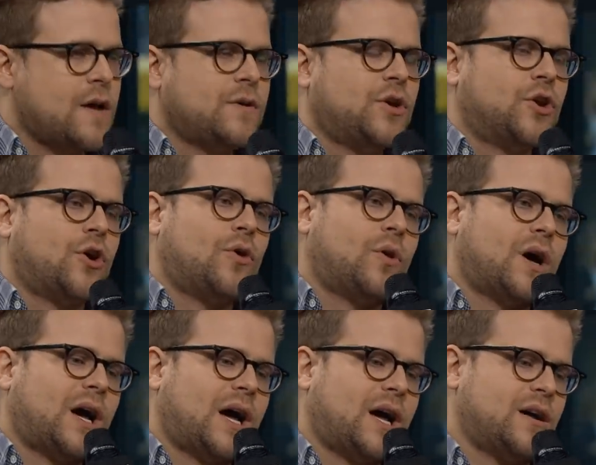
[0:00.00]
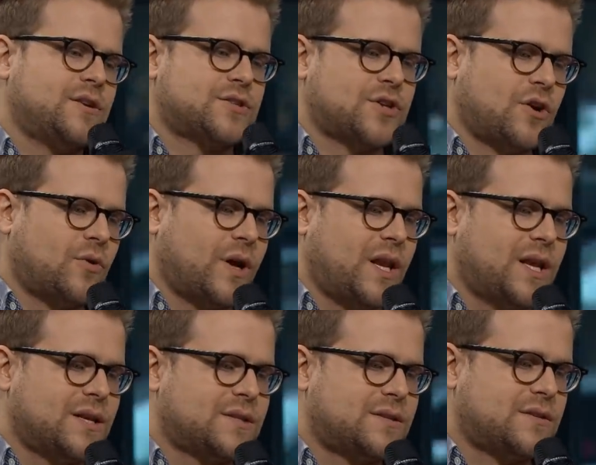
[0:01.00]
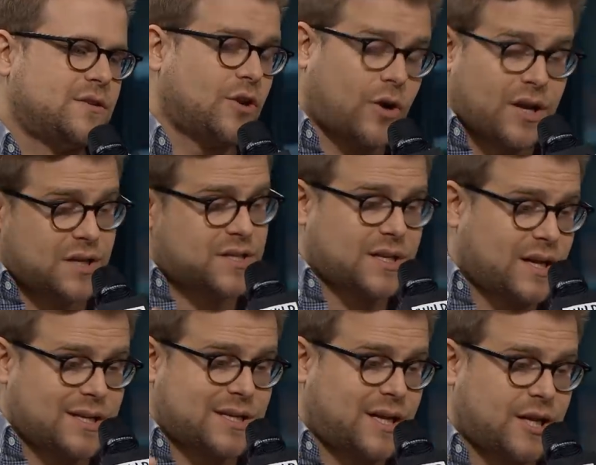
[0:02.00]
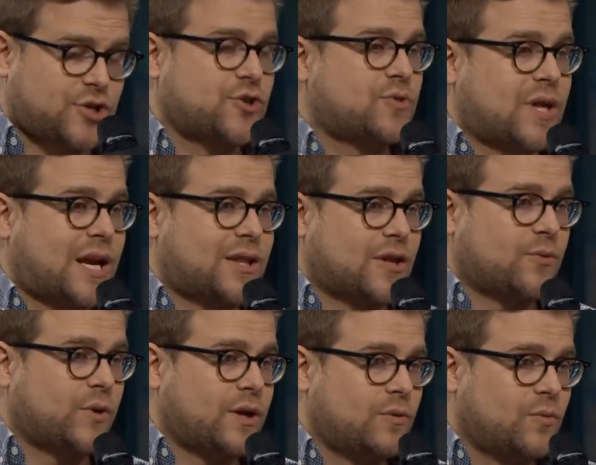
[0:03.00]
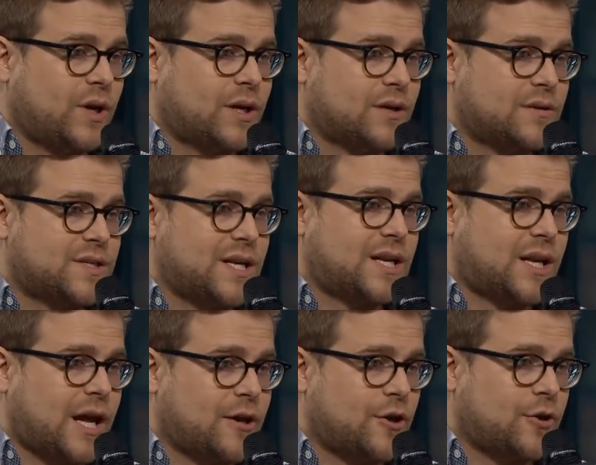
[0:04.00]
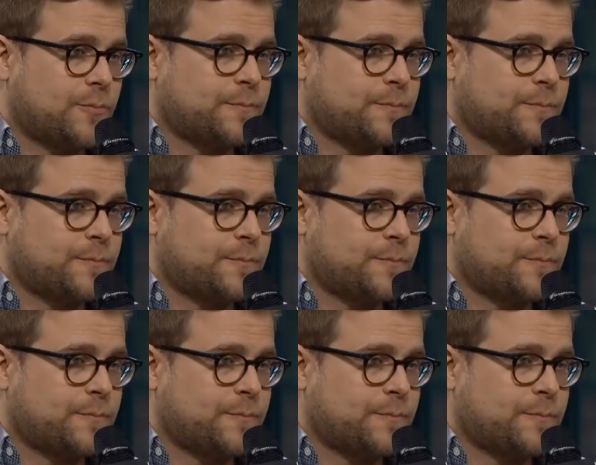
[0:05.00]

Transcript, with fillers: You know, uh, so it is, you know, and it's a, it's an issue that I think we we can see today. You know,